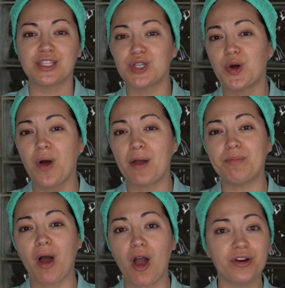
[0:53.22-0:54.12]
So
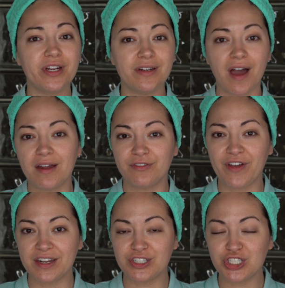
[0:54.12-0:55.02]
I'm already not a
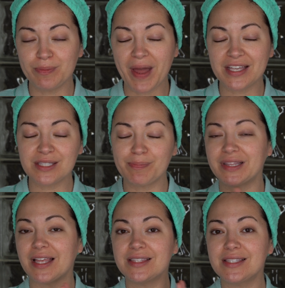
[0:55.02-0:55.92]
fan of sheet masks,
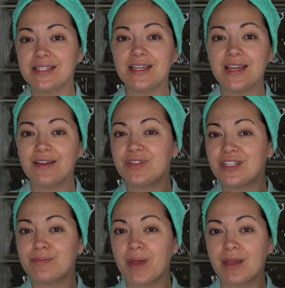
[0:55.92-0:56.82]
but let's see if
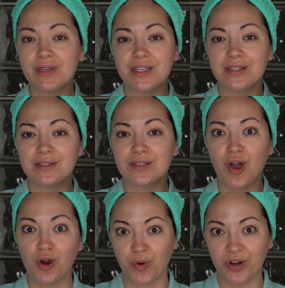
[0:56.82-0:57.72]
these babies
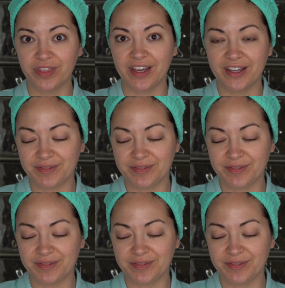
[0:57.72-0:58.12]
are worth it.